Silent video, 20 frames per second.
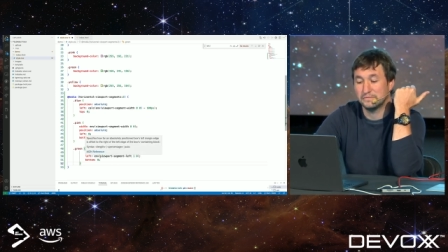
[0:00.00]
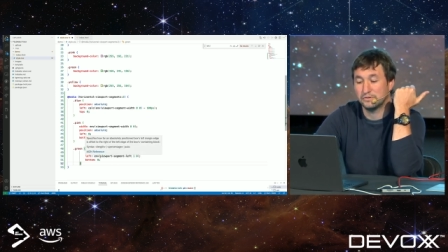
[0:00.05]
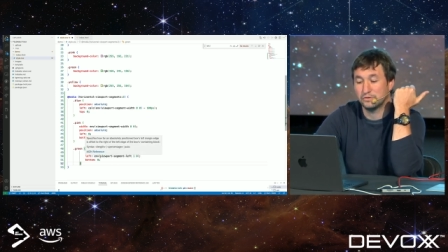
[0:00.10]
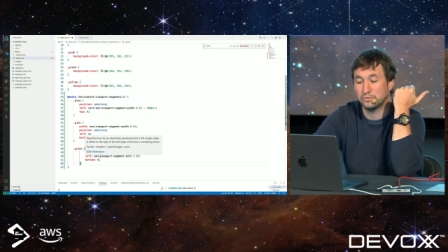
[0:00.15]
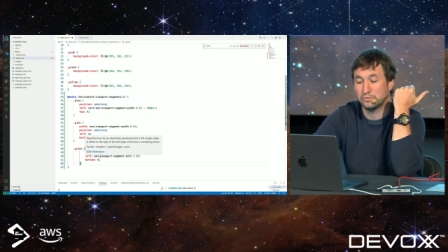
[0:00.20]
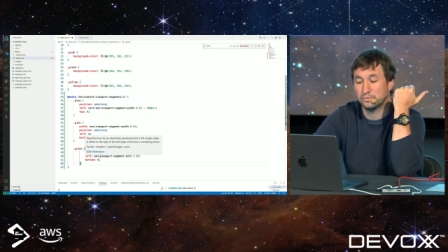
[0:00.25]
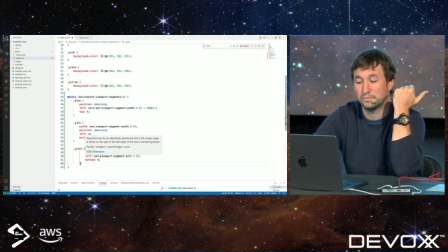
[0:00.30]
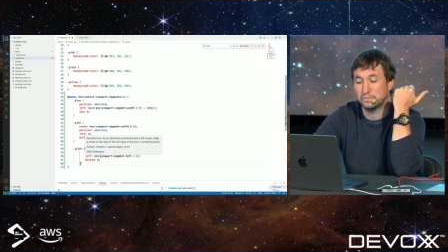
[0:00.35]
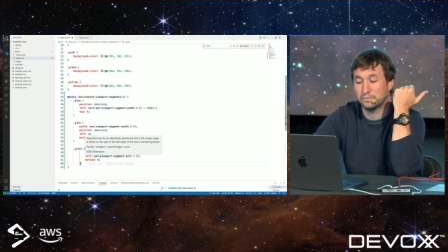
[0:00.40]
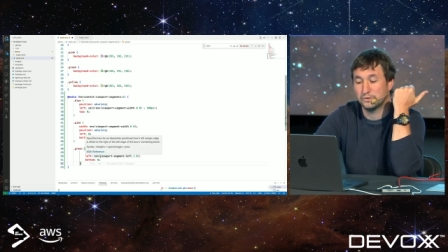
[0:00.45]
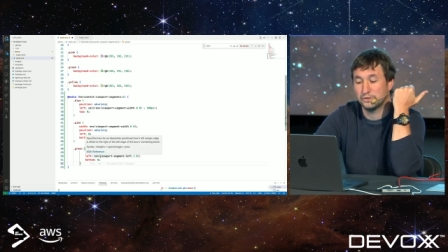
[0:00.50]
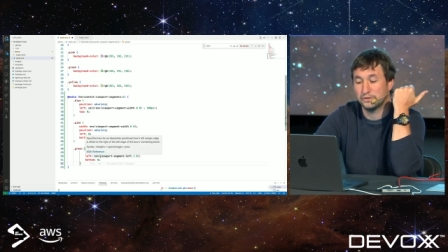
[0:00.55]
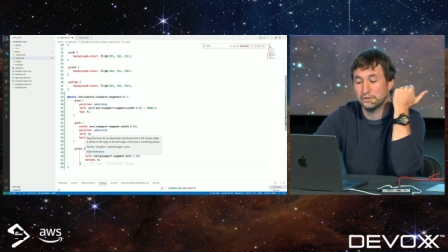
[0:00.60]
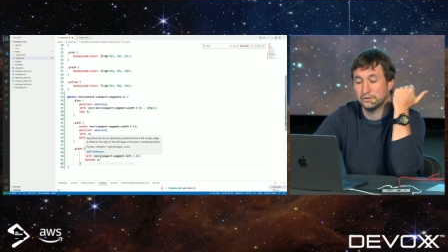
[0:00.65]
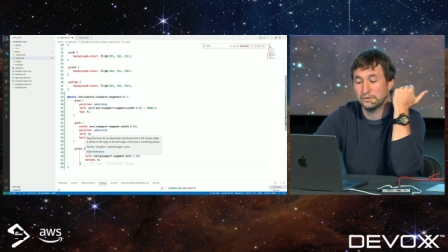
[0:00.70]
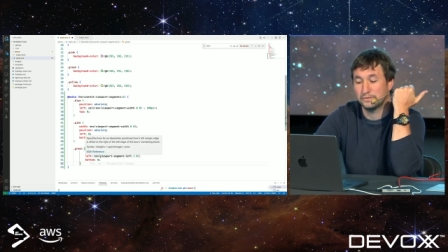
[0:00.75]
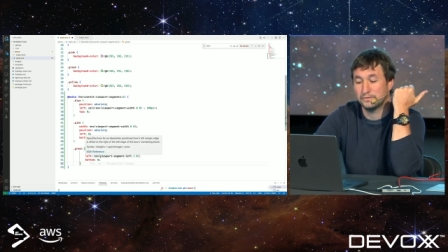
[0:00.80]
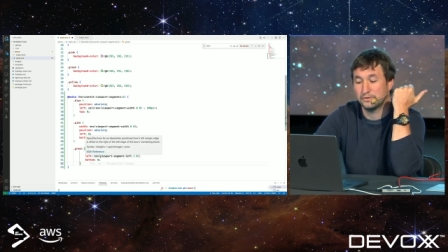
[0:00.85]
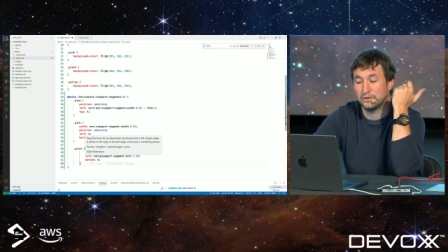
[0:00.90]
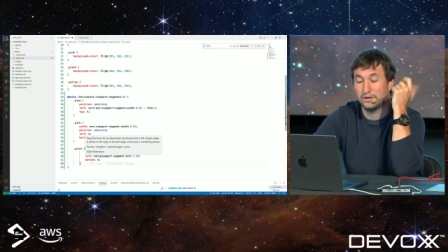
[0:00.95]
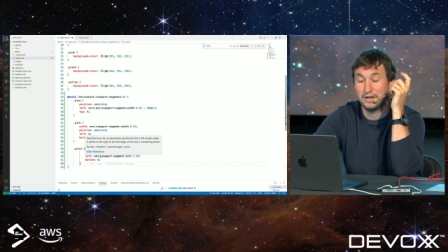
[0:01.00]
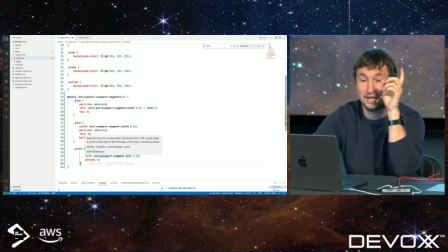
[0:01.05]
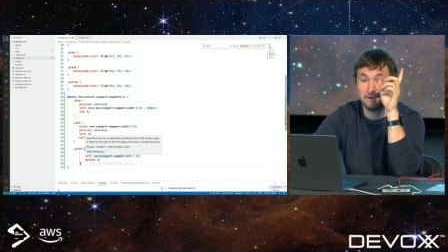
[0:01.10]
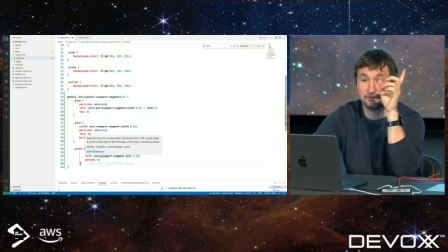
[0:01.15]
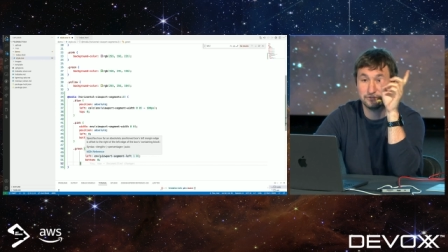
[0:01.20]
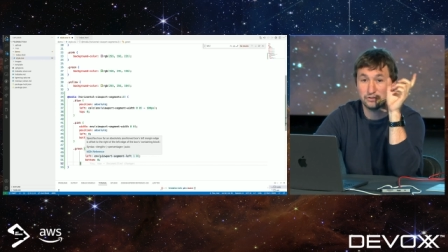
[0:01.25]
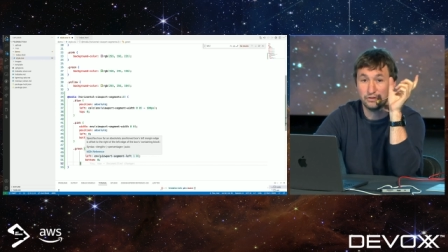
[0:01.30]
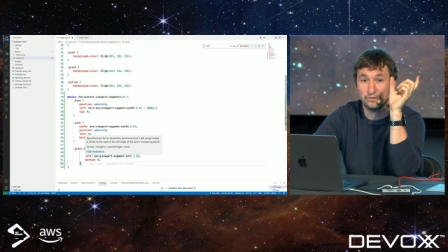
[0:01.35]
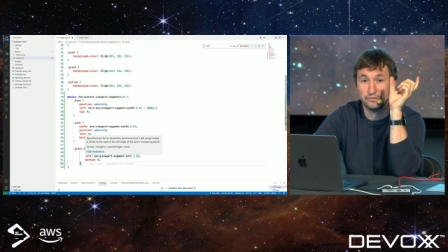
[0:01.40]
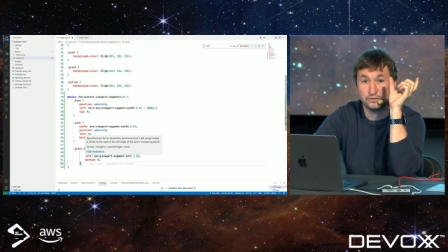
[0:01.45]
the, the the
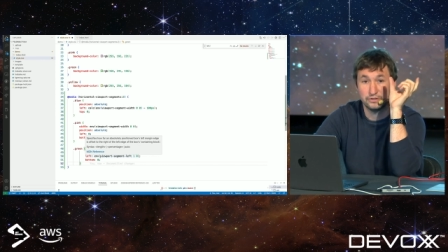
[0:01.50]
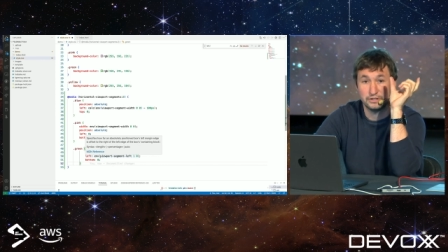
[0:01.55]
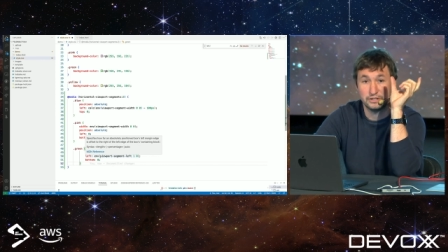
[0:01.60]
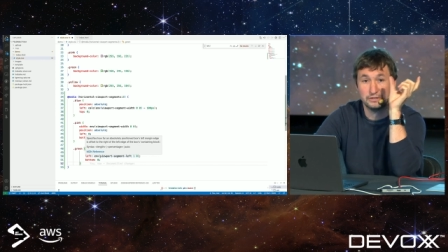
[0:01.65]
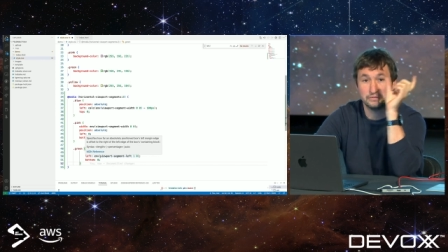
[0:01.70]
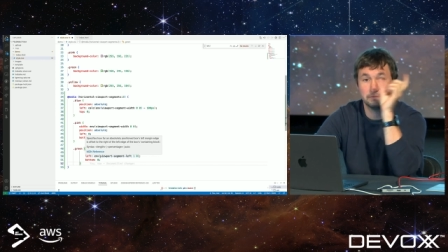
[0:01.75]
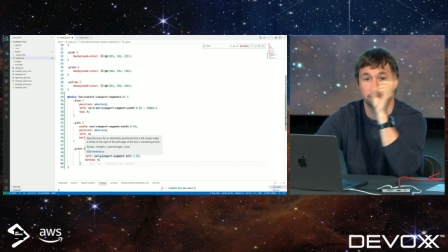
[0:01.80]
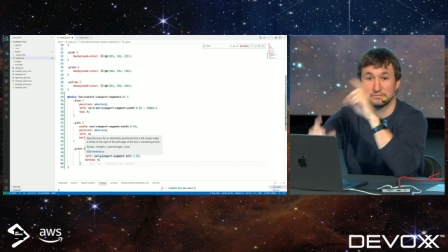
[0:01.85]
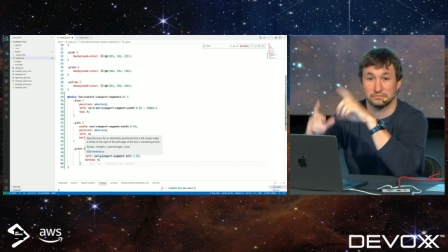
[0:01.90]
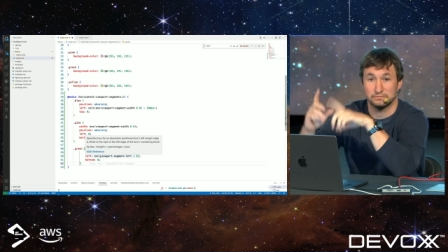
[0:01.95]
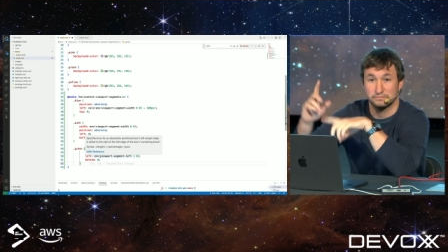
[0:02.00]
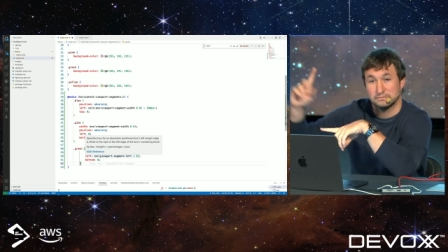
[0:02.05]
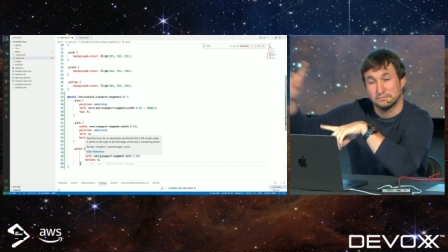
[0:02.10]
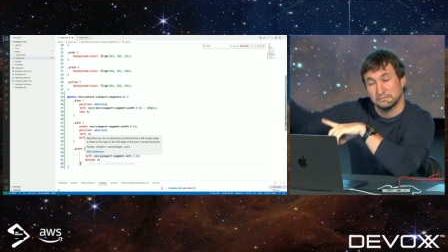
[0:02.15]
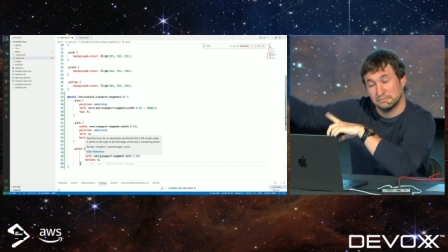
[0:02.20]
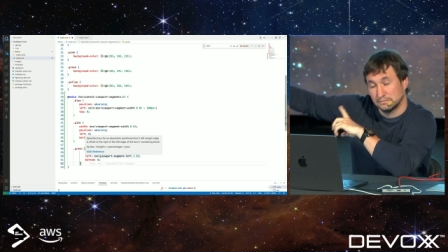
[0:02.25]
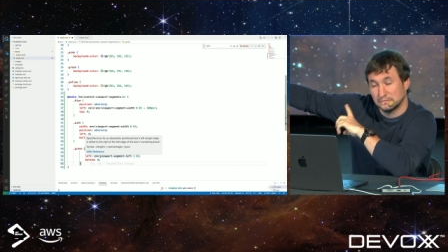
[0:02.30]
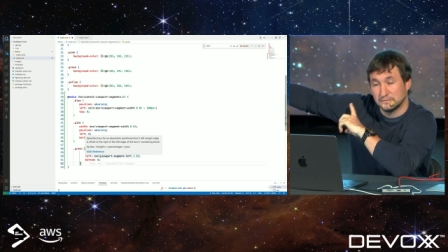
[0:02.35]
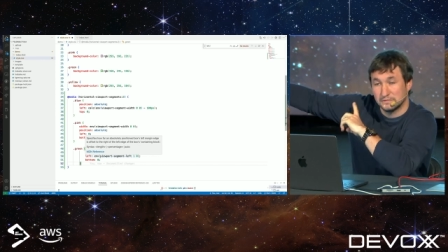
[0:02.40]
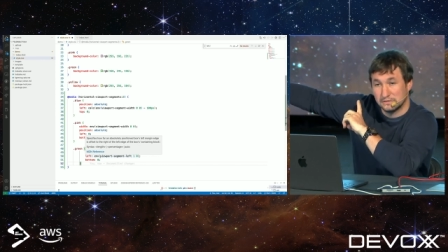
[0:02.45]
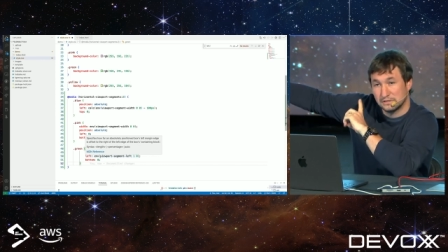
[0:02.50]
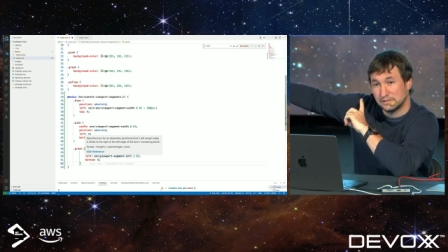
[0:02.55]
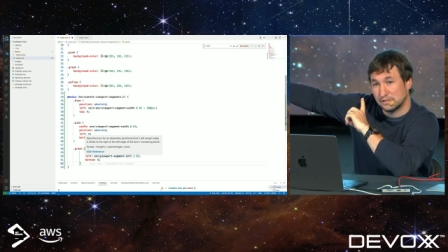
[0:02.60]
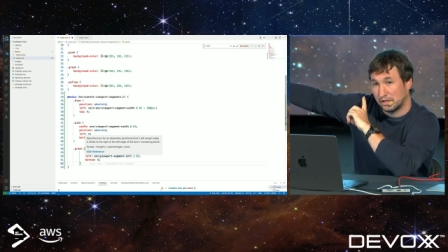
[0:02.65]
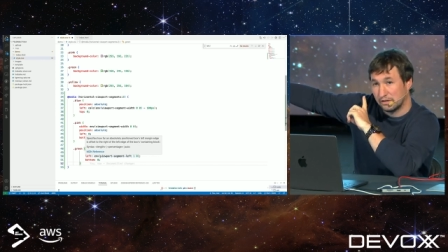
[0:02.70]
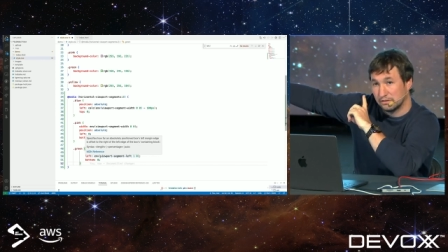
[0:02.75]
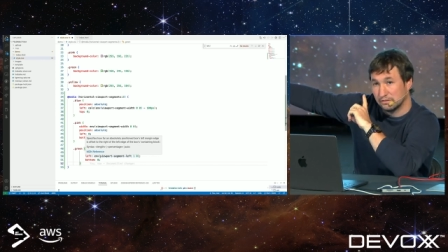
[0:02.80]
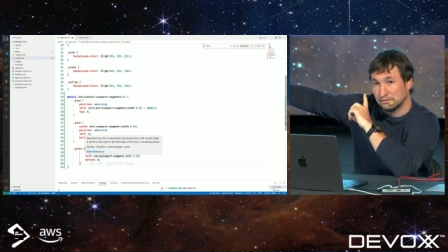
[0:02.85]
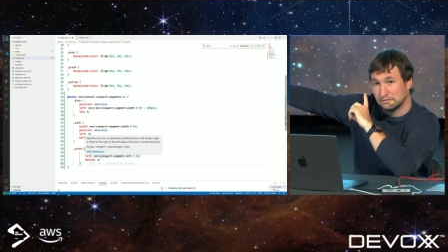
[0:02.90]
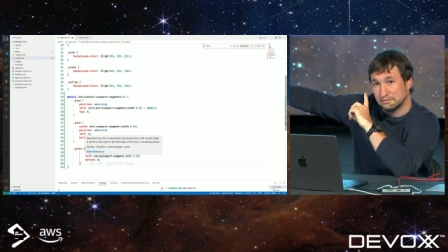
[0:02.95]
left of the
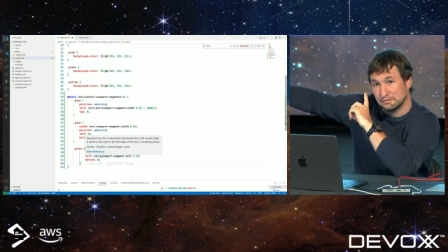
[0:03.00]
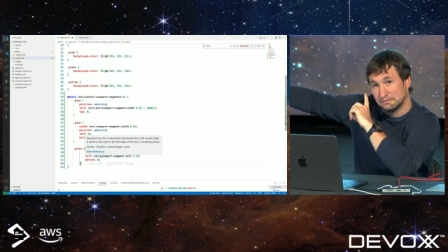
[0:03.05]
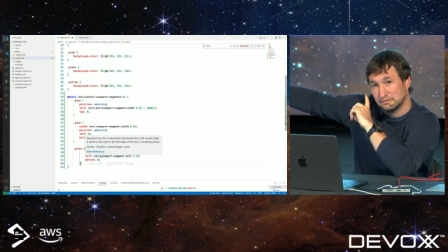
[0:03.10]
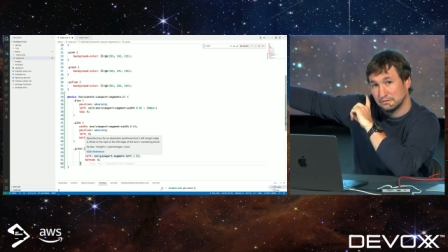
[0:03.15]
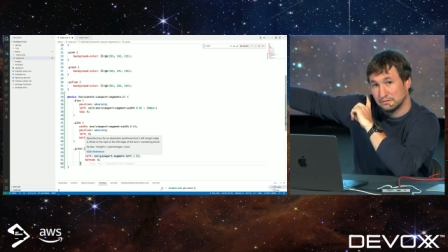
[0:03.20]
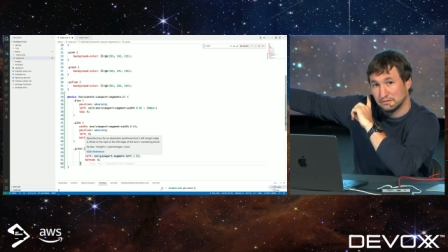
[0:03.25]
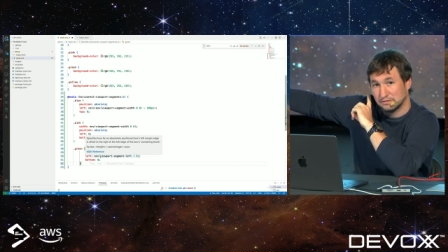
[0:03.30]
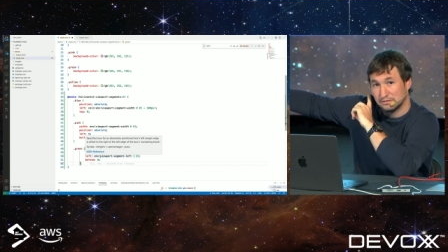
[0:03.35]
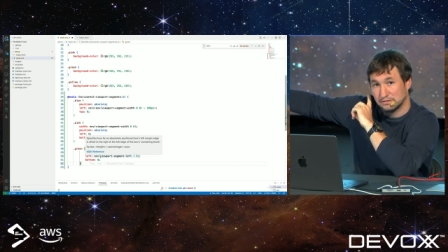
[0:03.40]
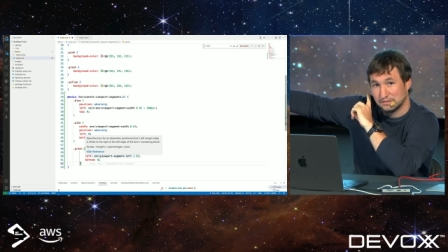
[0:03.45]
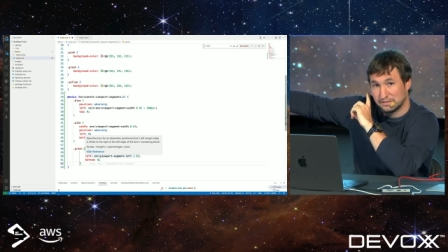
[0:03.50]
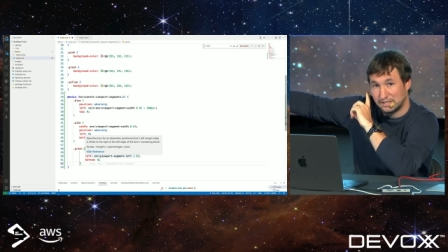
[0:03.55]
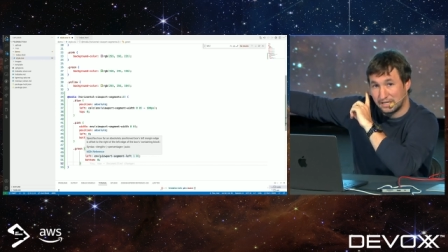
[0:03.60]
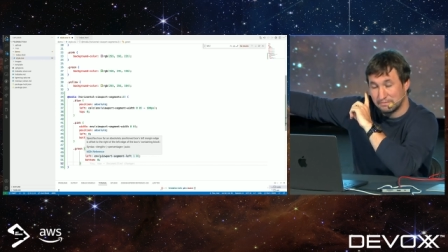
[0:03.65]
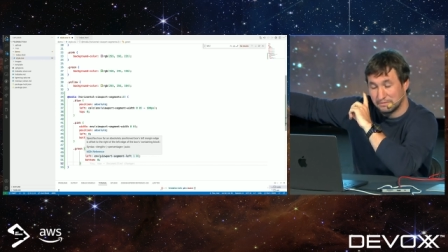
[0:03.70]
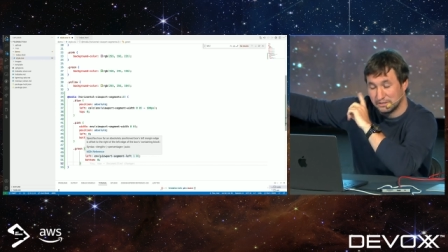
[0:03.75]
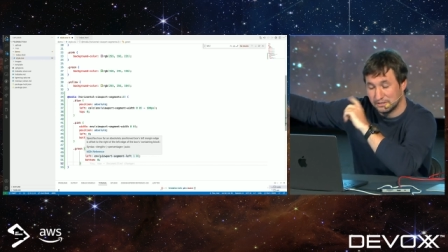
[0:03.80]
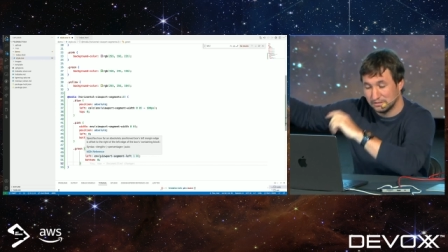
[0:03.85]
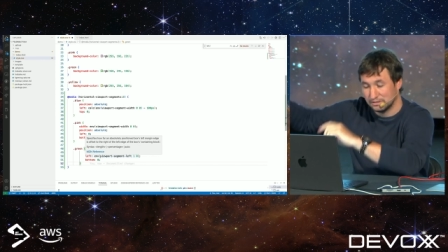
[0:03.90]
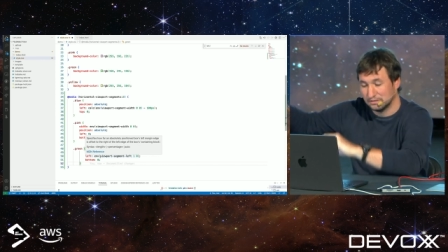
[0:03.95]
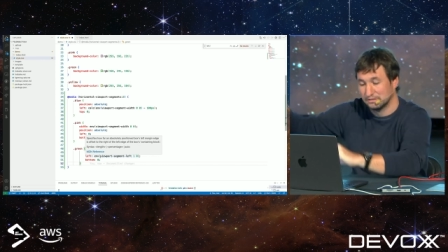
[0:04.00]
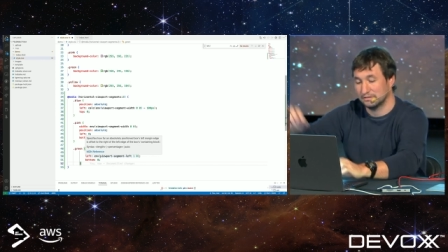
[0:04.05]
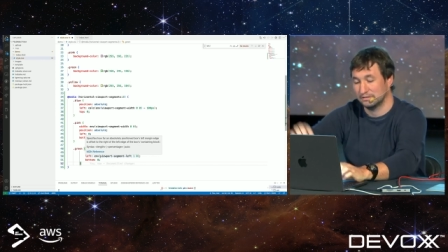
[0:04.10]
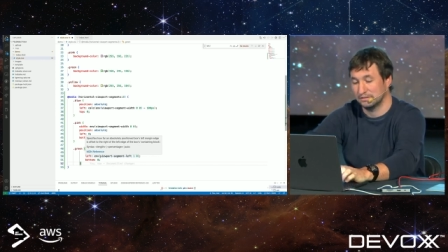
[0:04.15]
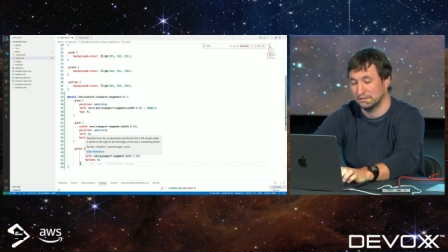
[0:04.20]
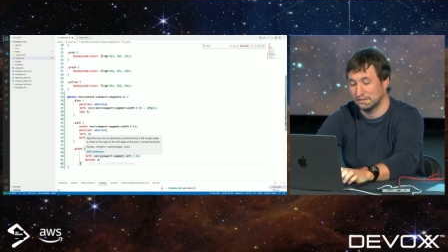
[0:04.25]
second segment.